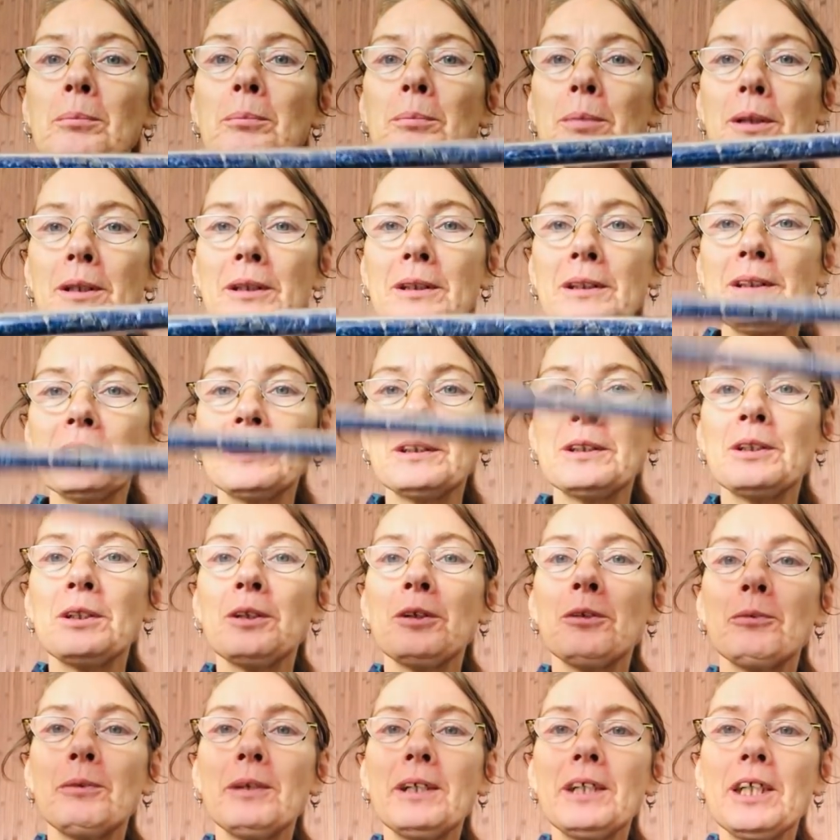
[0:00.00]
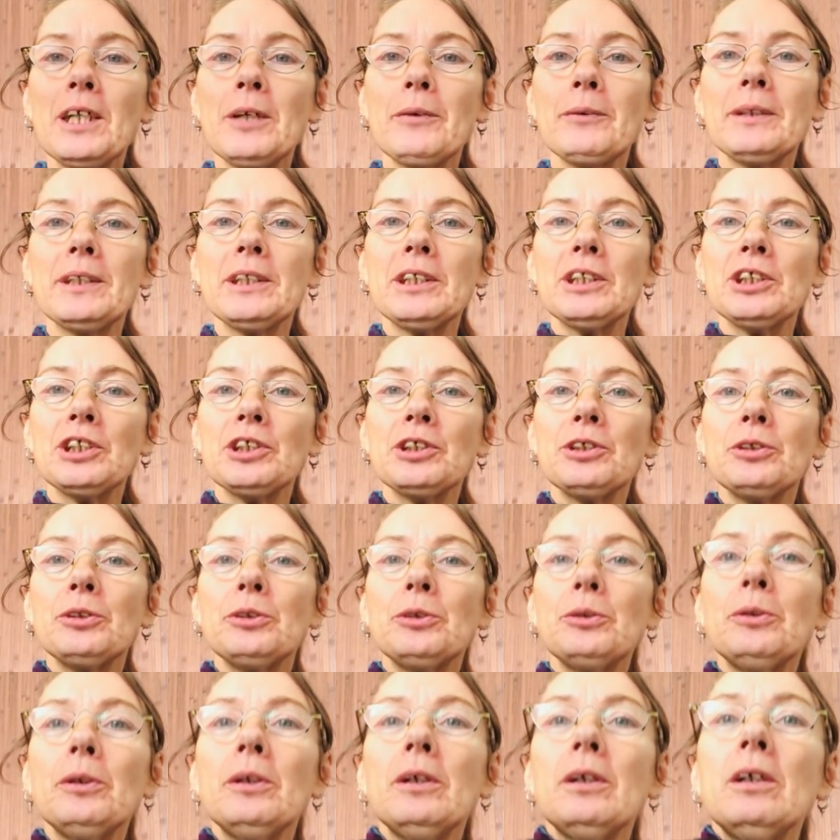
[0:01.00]
but we're going
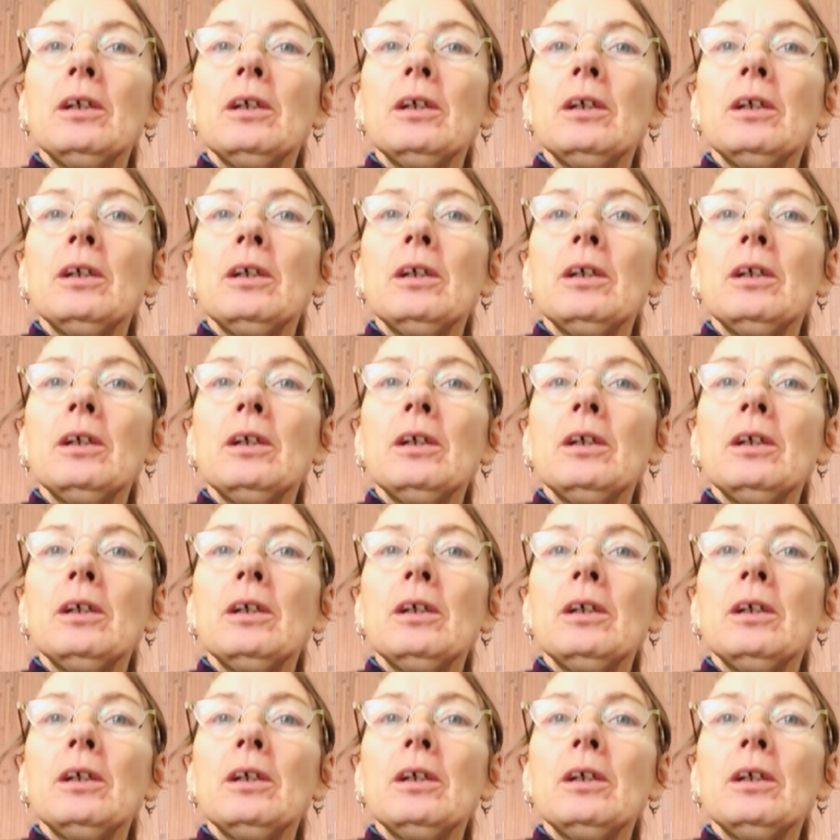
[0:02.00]
to